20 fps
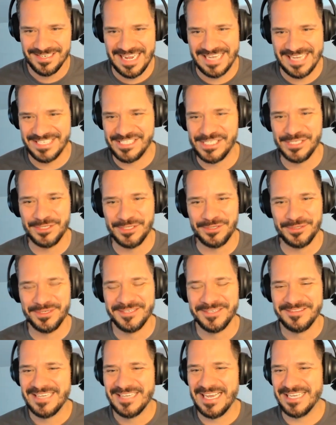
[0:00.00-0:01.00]
and
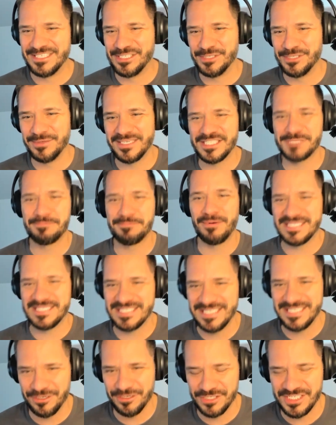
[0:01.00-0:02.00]
to
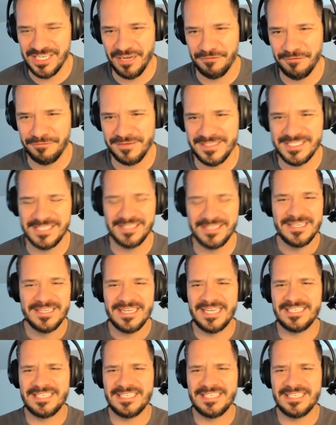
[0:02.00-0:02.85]
expressing yourself and to